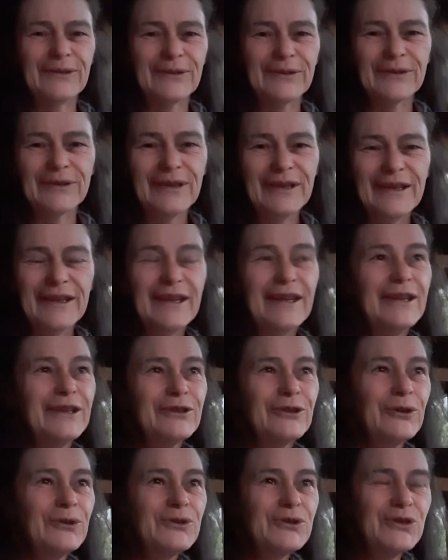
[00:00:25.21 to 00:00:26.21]
Or
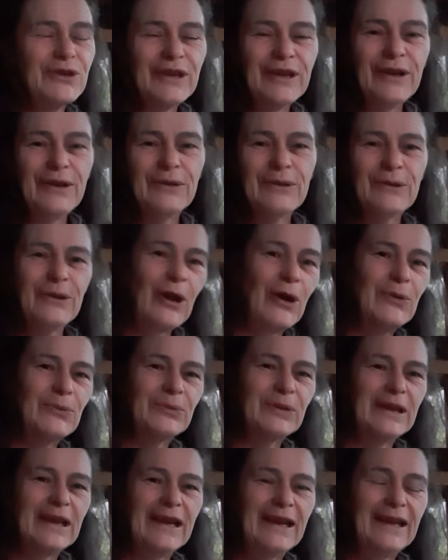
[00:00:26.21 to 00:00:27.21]
don't you get
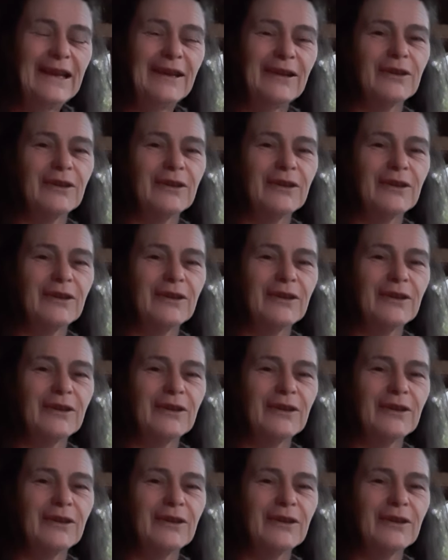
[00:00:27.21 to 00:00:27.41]
lonely?